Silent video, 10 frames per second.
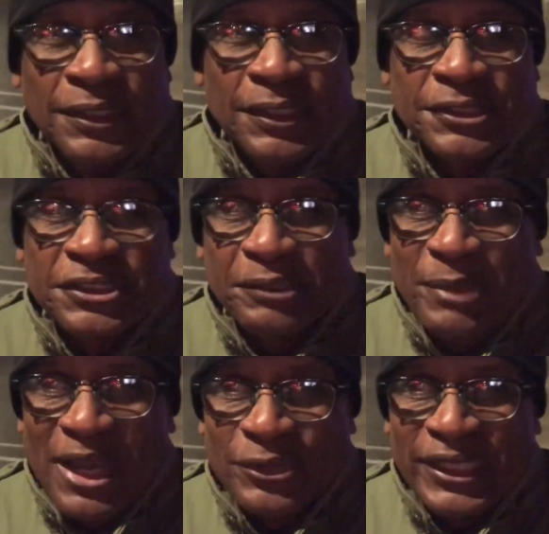It's at
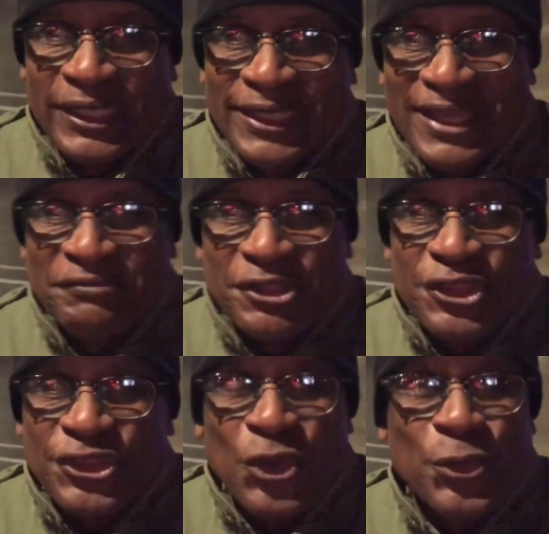about
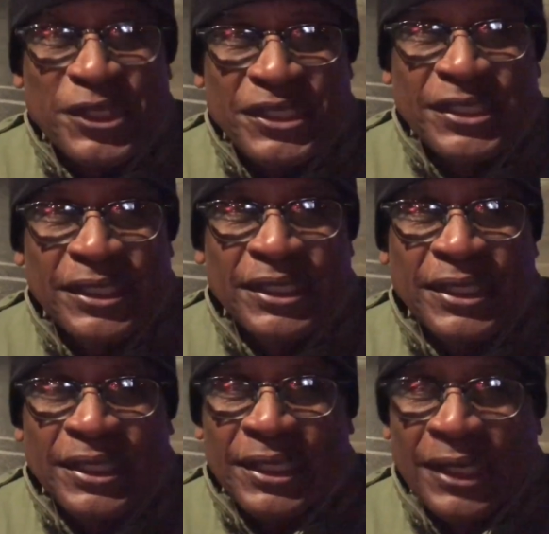
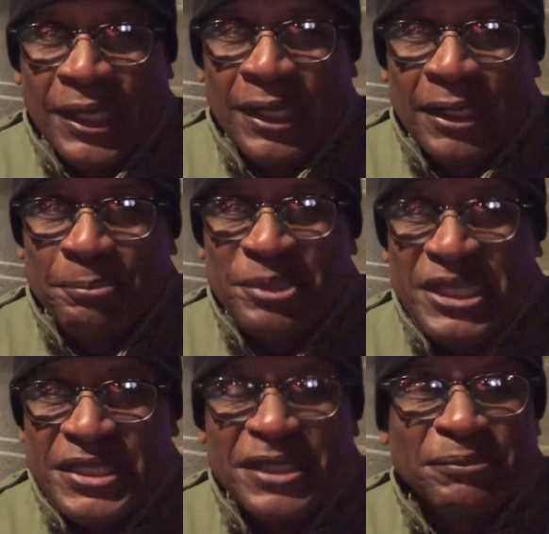11:30
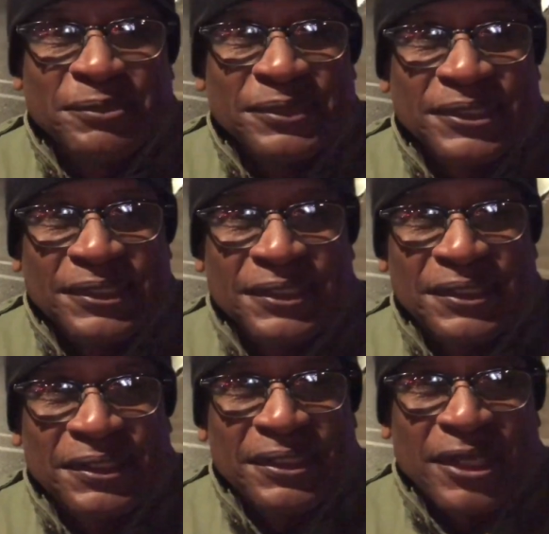p.m.
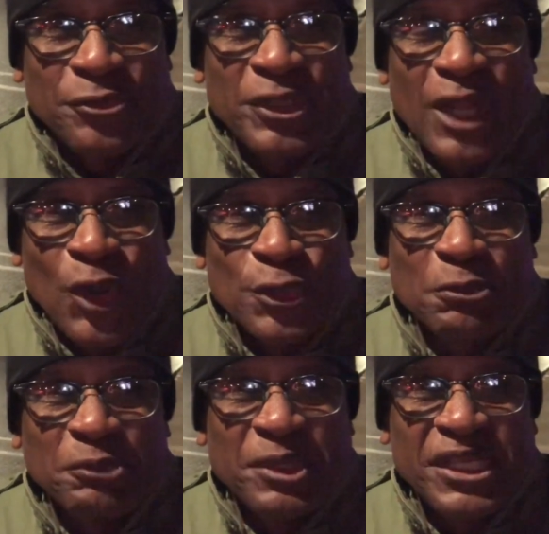I greet all
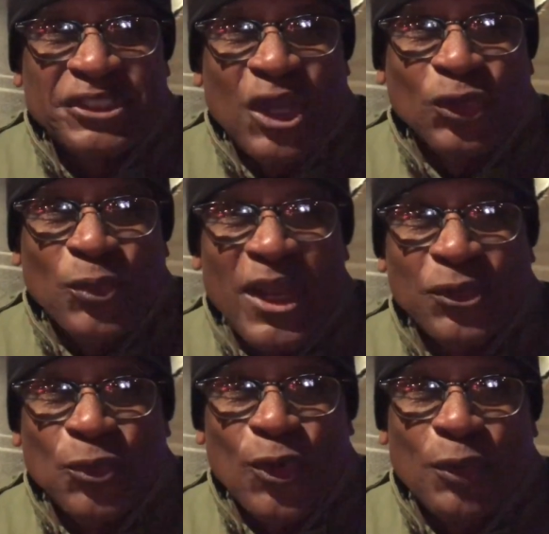human beings all around
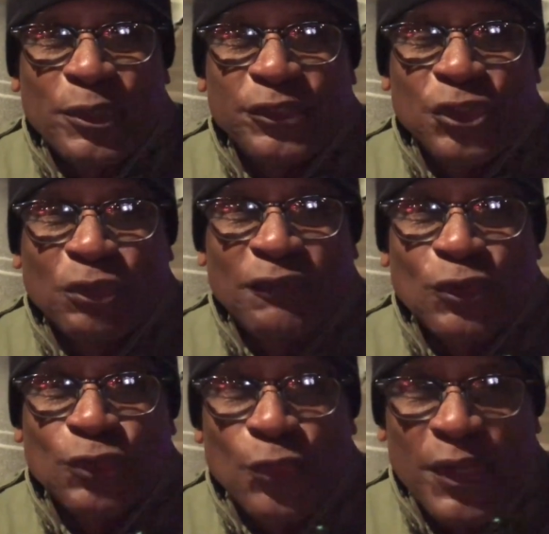the world with a
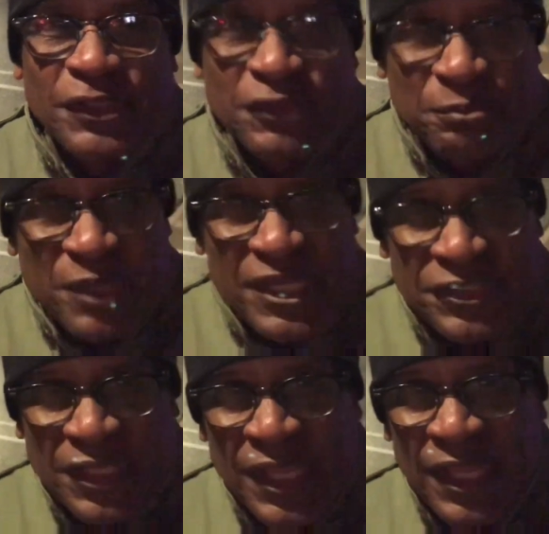universal greetings of
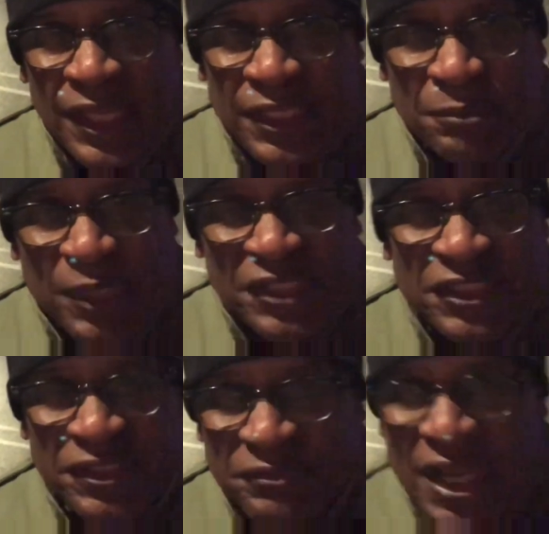peace and the
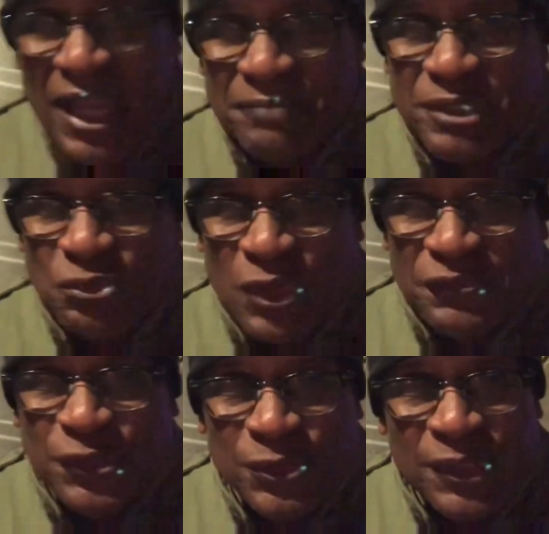blessings of God be
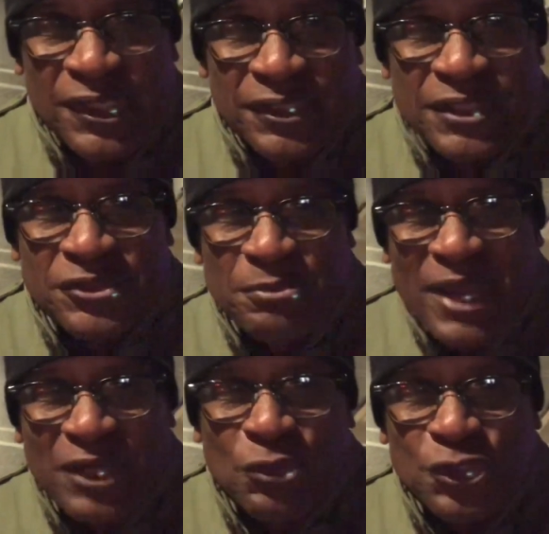with you. Doesn't
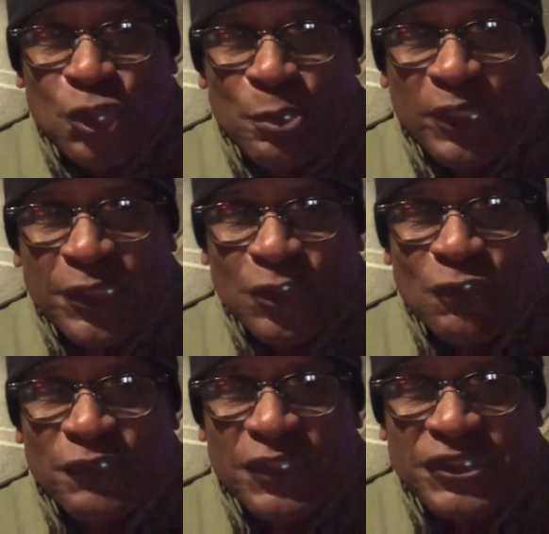matter what your political,
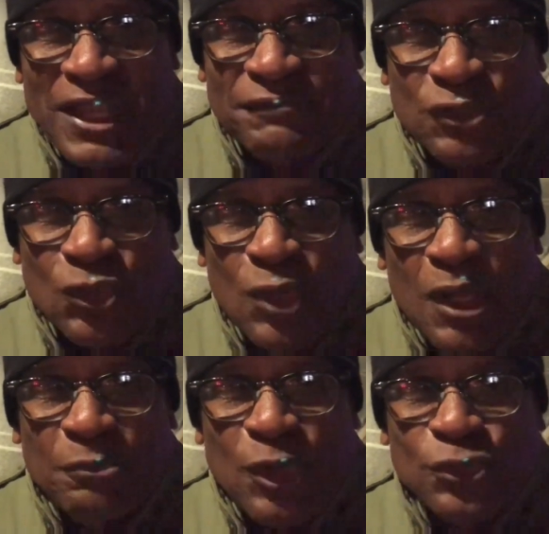philosophical,
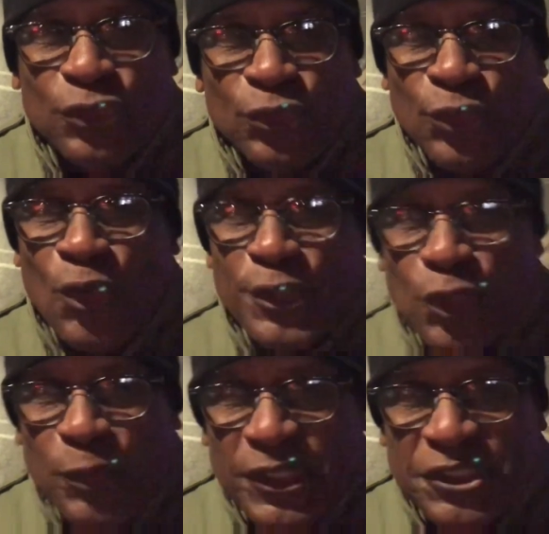personal, nor
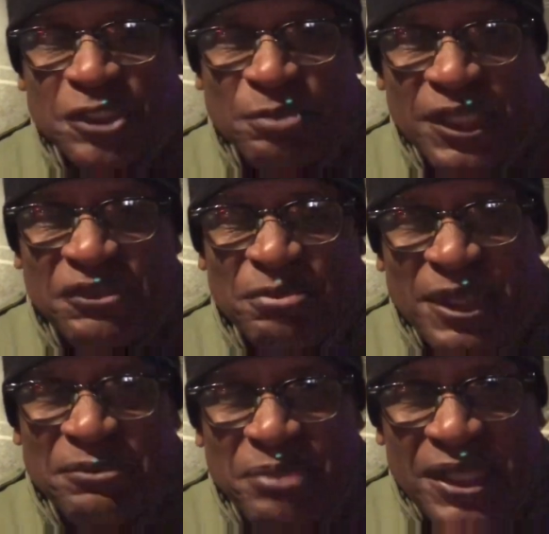your religious beliefs
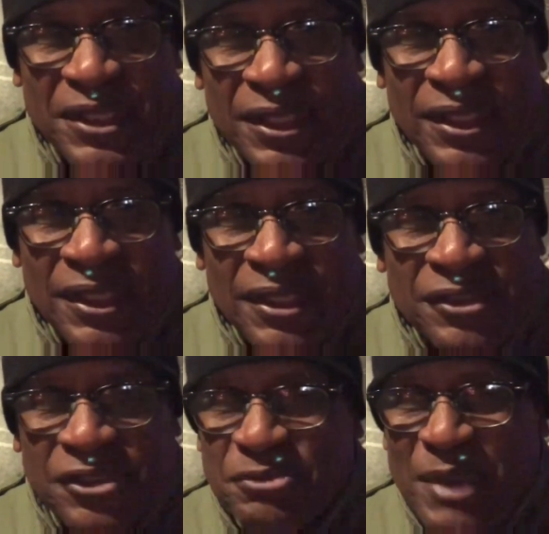may be.
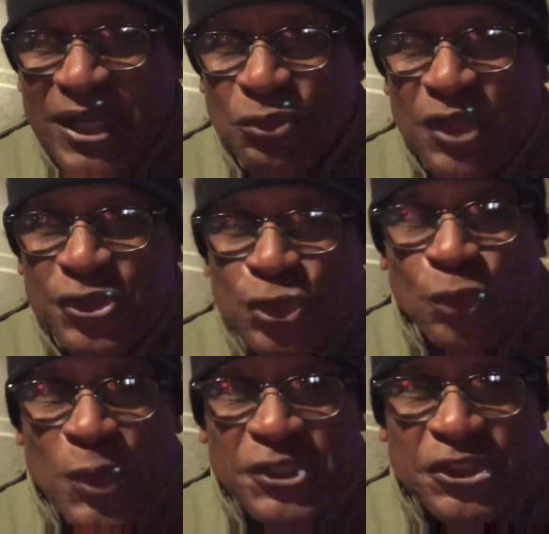Doesn't matter whether you're the
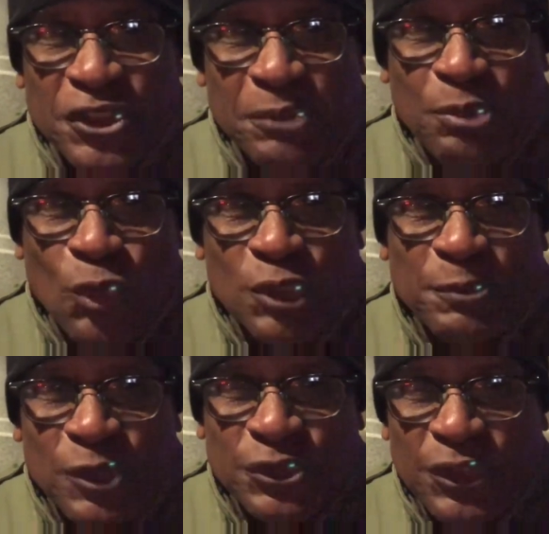richest or the poorest
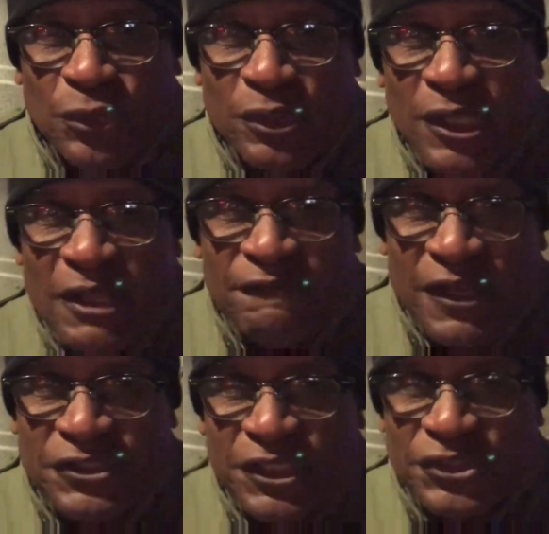person on the
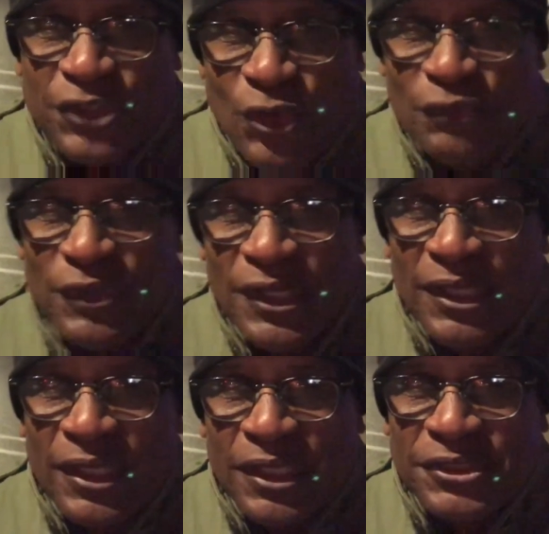face of this earth.
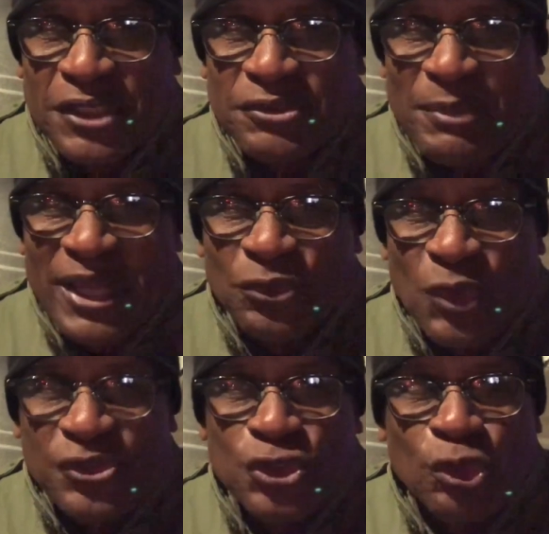It doesn't matter
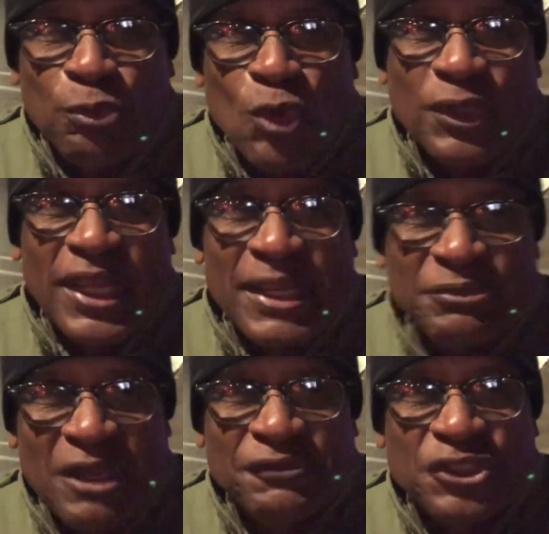whether you're the proclaimed
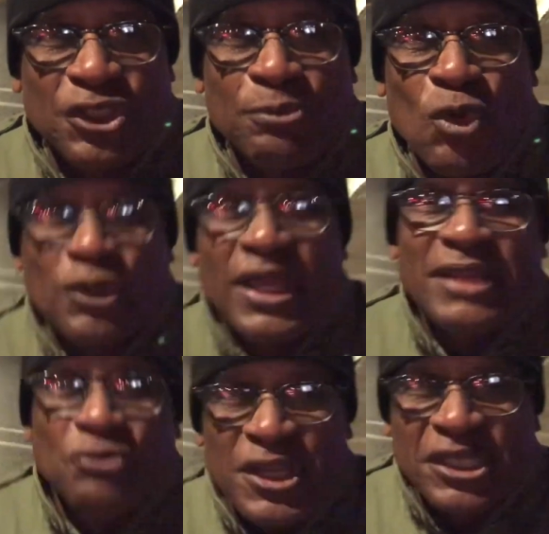toughest or the
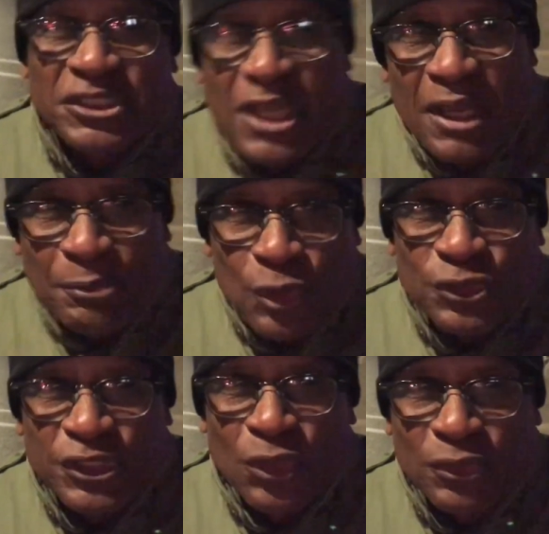proclaimed weakest
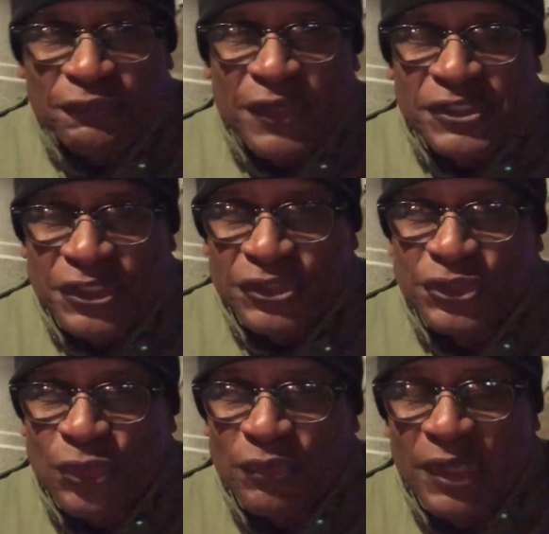person on the face of this
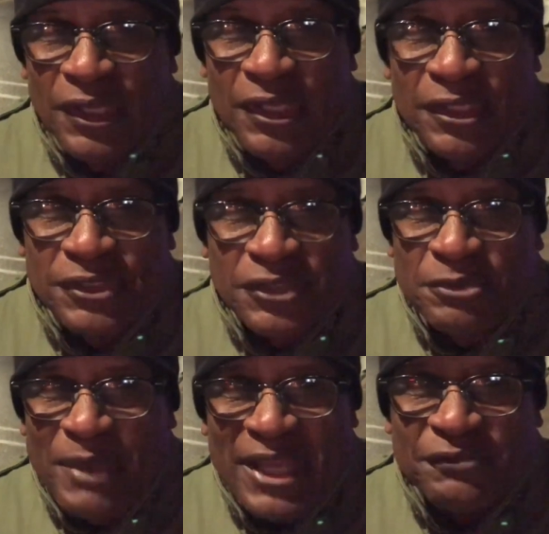earth. Doesn't
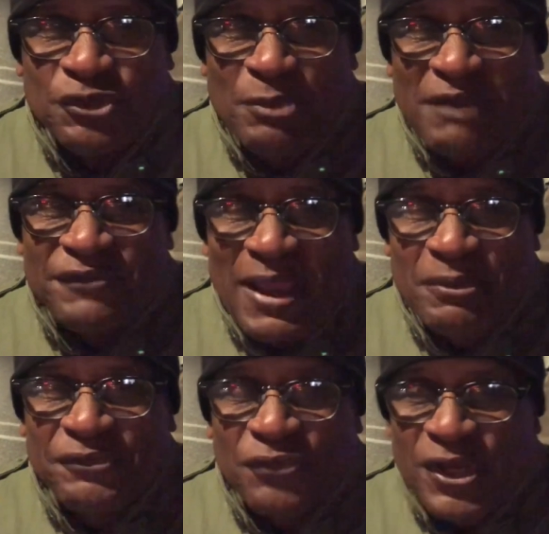matter if you're my
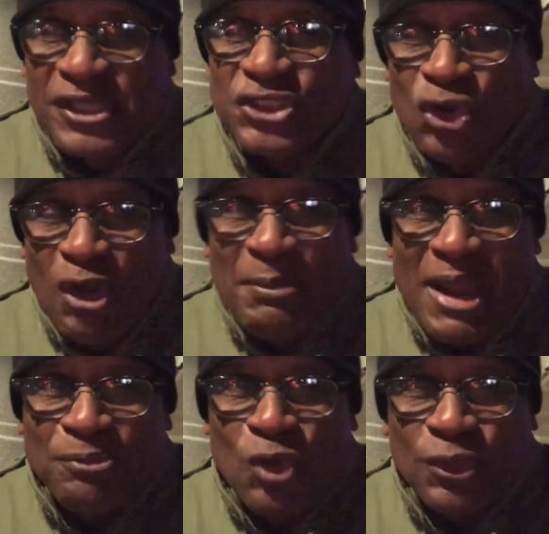family, friends, nor
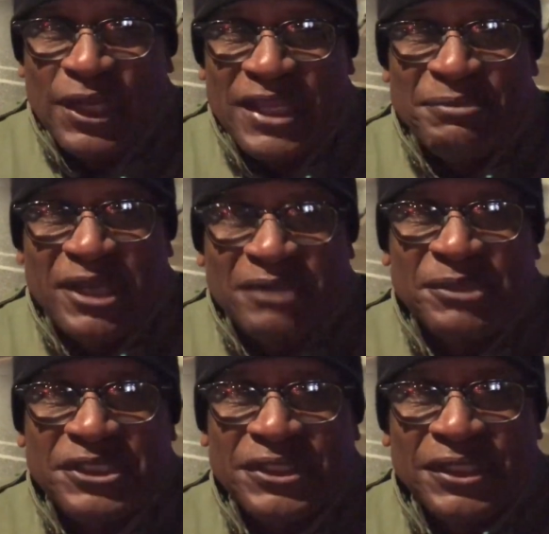my proclaimed enemies.